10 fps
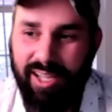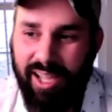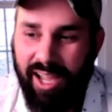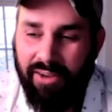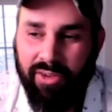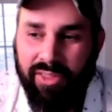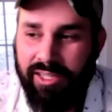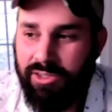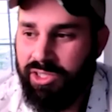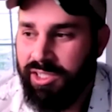
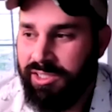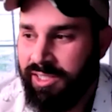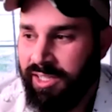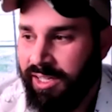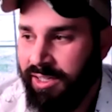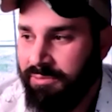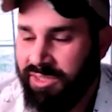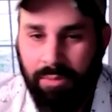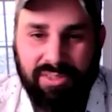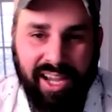everything's just
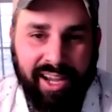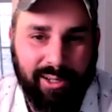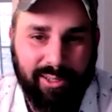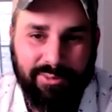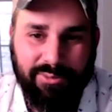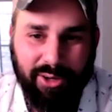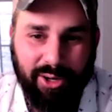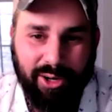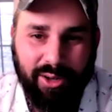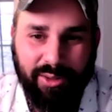subtitled
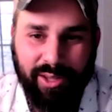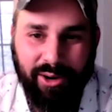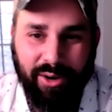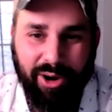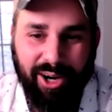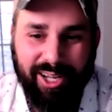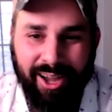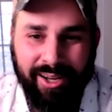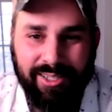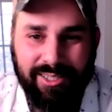for American
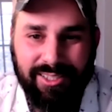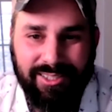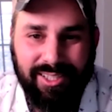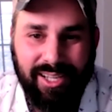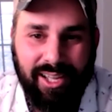audiences.